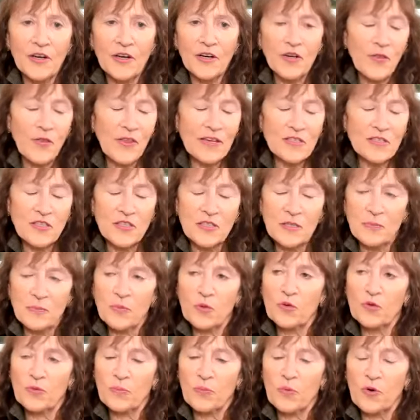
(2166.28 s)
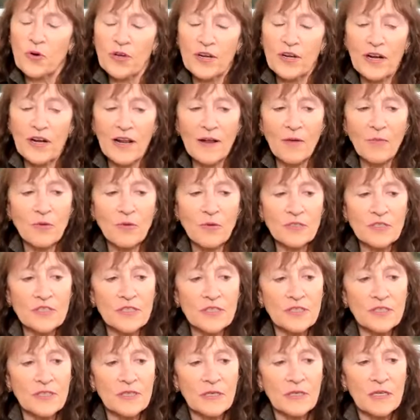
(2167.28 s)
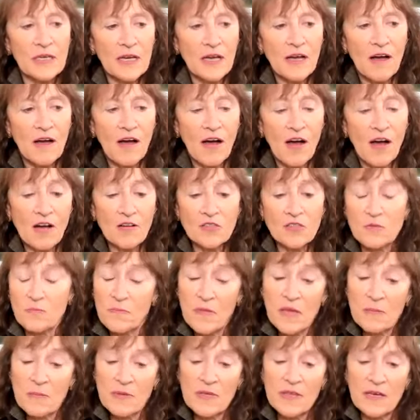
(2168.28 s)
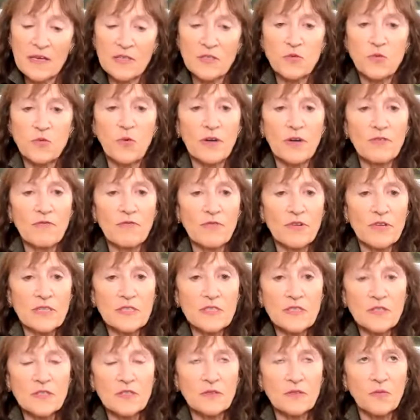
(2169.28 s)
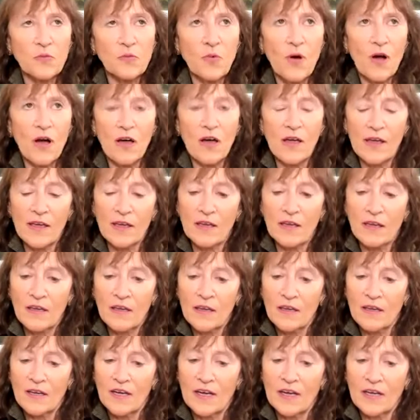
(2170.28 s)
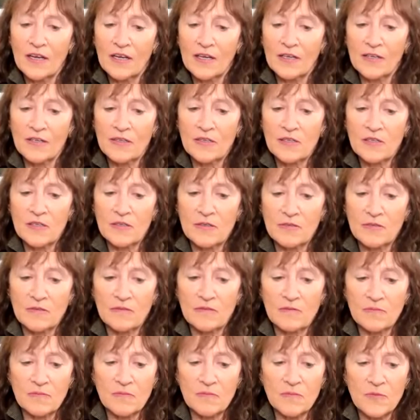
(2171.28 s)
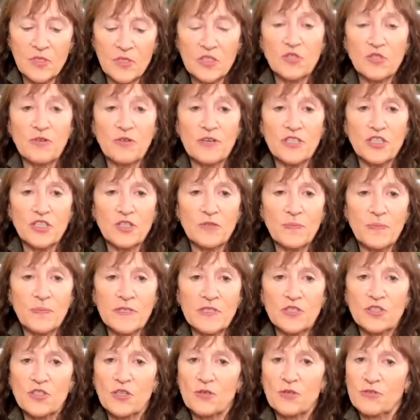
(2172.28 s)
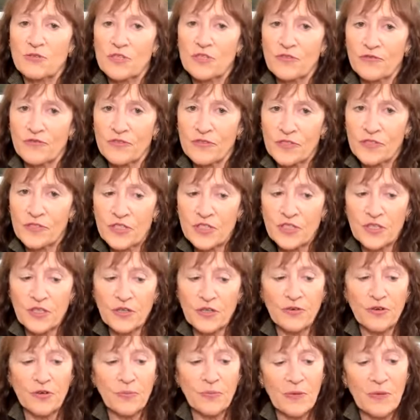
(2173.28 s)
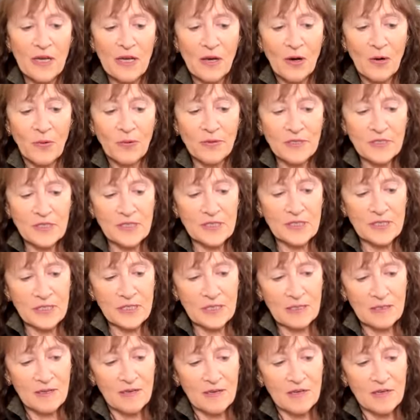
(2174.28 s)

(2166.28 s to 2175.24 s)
no, that's an important point. I wanted to ask maybe that's one reason why uh, uh situation's been so different in Europe. I wanted to